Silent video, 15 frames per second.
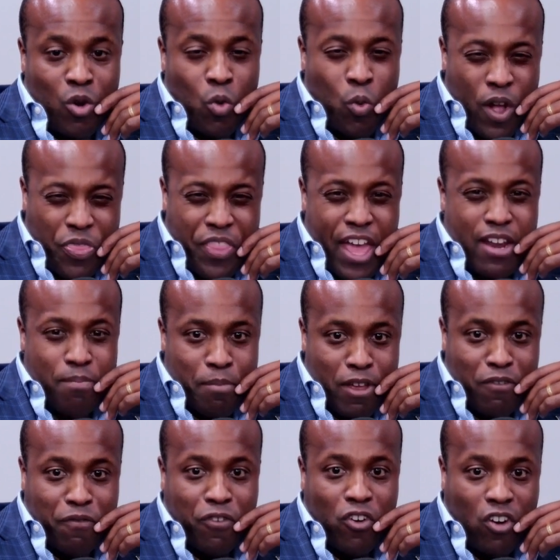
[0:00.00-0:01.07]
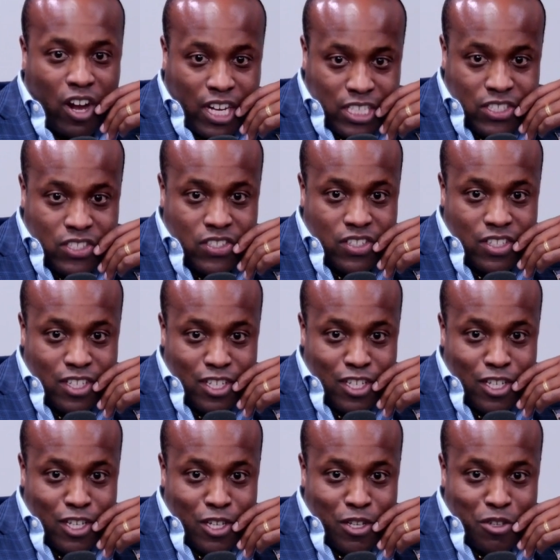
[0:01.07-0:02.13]
what that meant for us
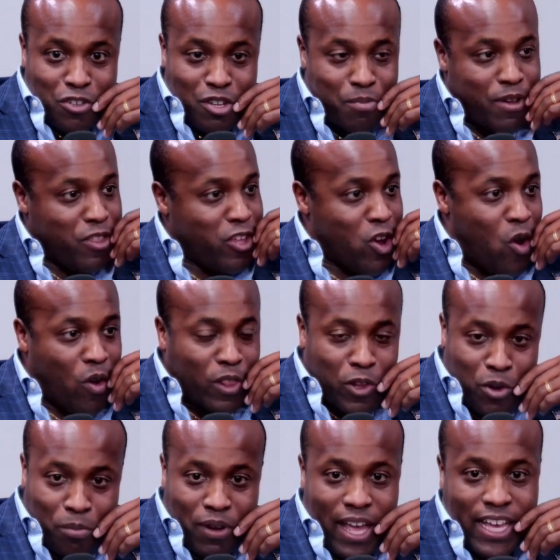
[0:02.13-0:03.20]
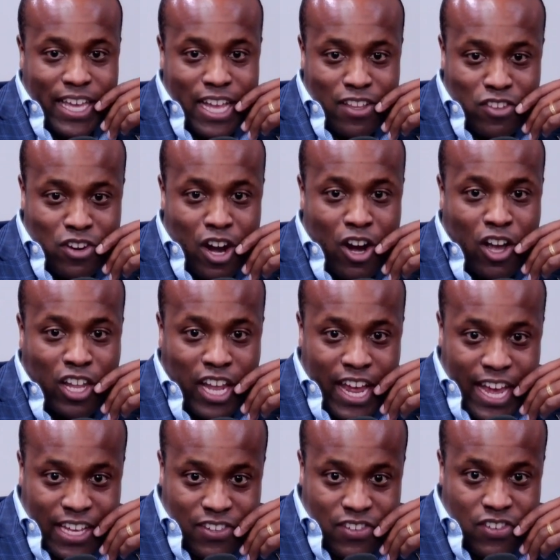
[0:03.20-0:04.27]
to be the only little black kids in our
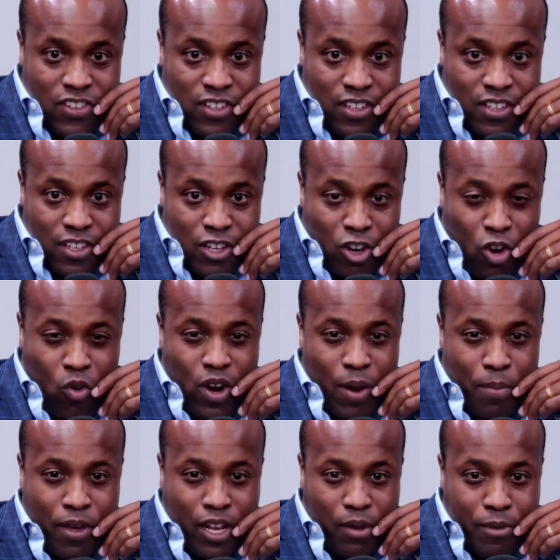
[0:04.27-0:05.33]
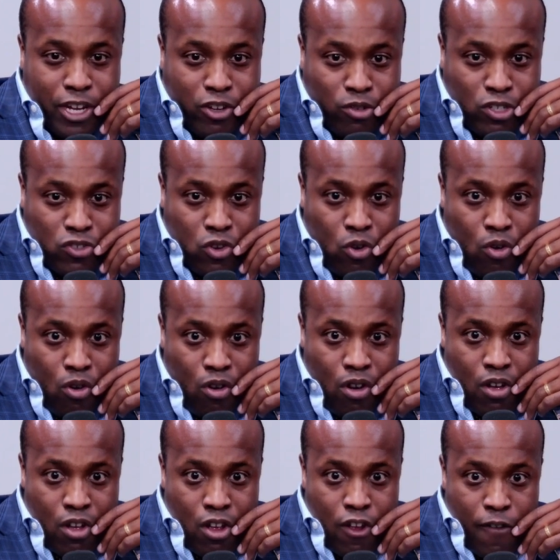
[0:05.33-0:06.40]
class growing up in elementary school,
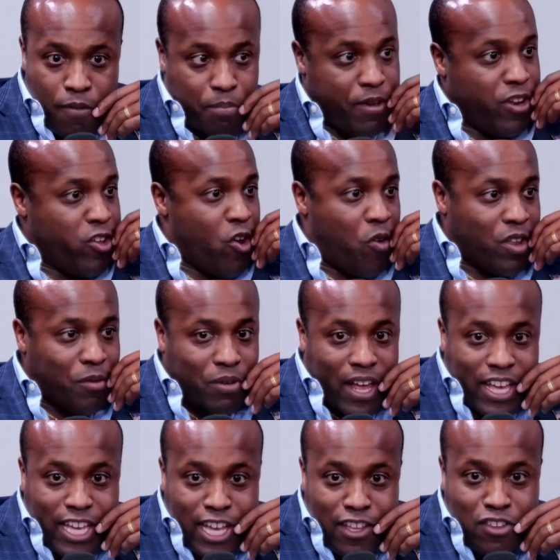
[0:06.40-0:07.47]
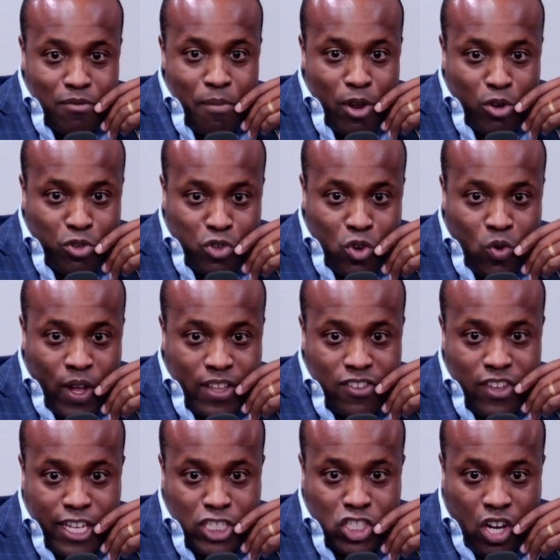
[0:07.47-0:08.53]
being the only black kids in middle school
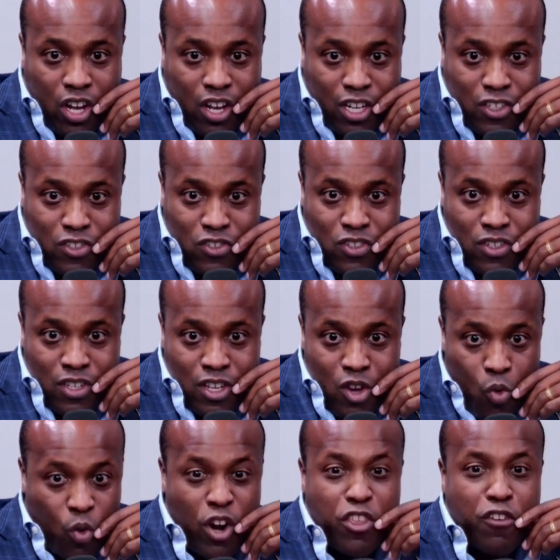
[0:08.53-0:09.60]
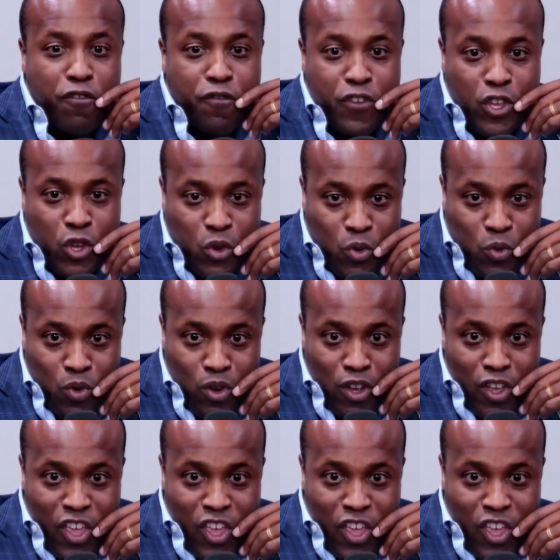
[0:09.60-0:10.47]
at Saint John's, one of the few,